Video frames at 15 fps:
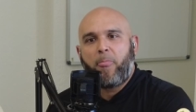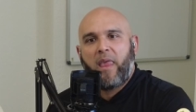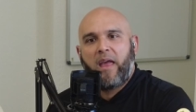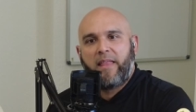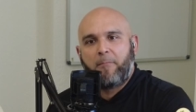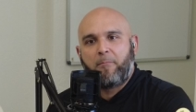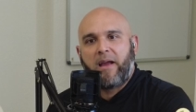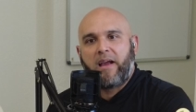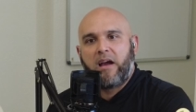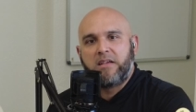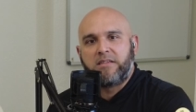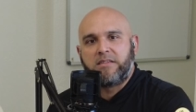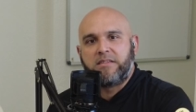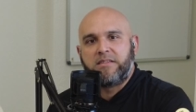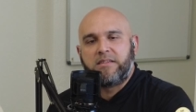and then my
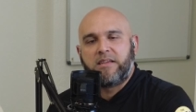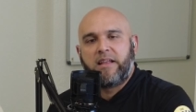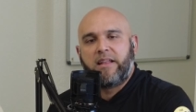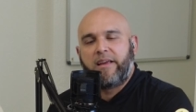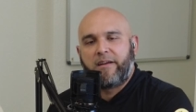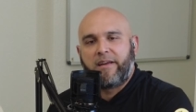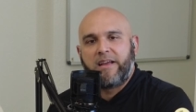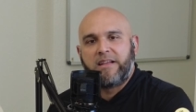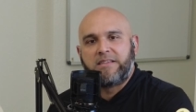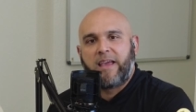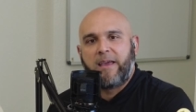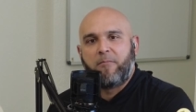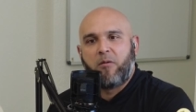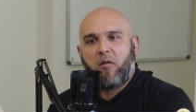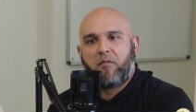cousins and their kids
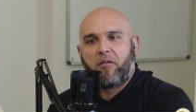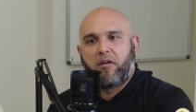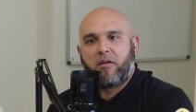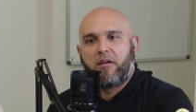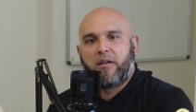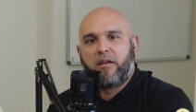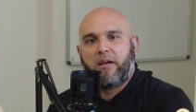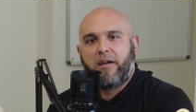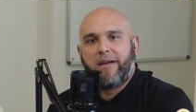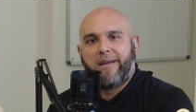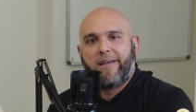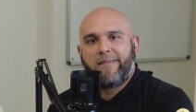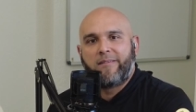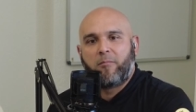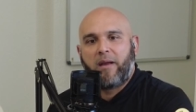came over.
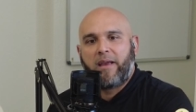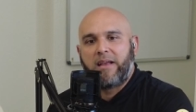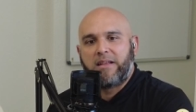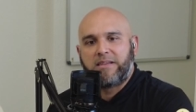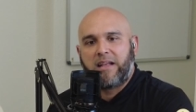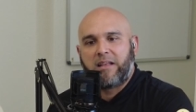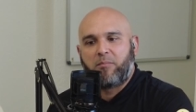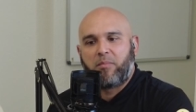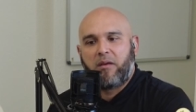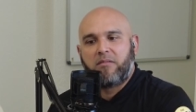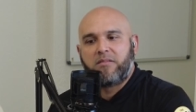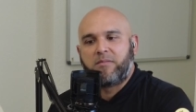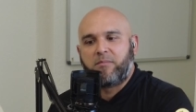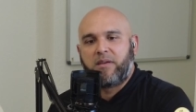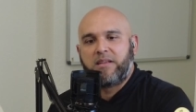Uh, so my kids got to play
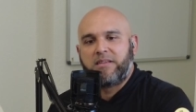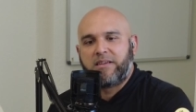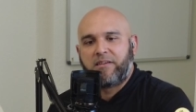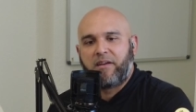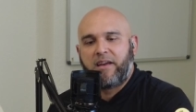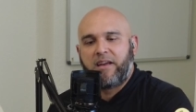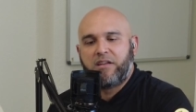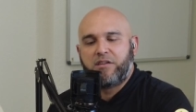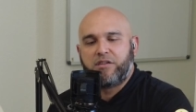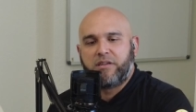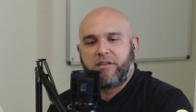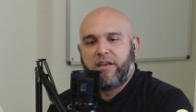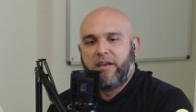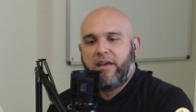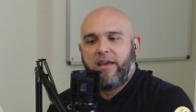with some kids their age
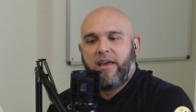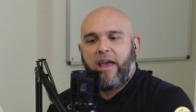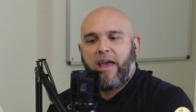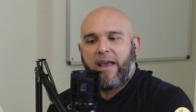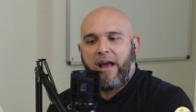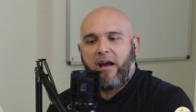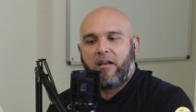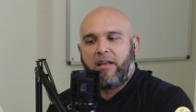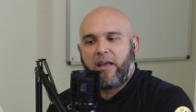and hang out